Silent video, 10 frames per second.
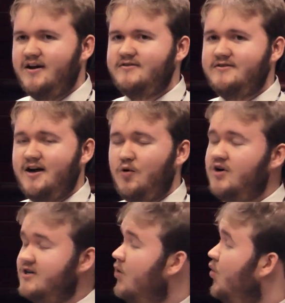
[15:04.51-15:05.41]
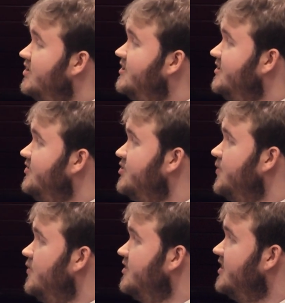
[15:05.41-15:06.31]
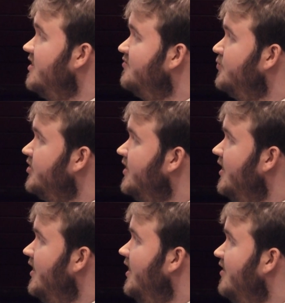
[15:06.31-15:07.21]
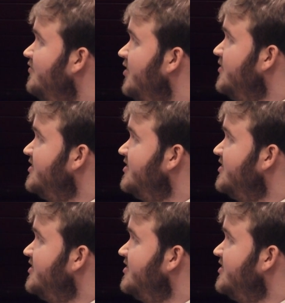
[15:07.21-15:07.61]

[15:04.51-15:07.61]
I want to do this by myself. But I find